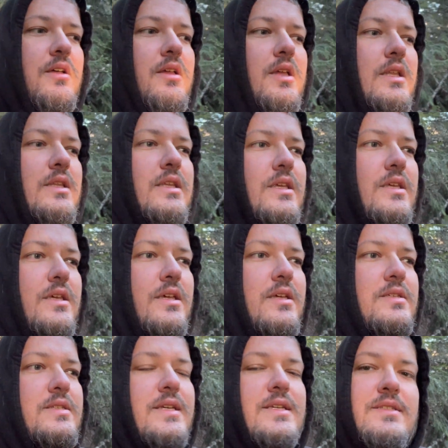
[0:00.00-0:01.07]
in the
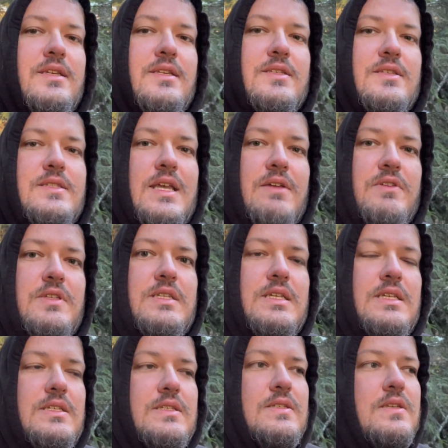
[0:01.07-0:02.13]
60s and
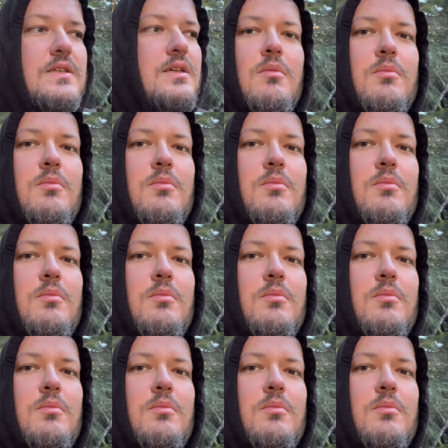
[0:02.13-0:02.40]
70s,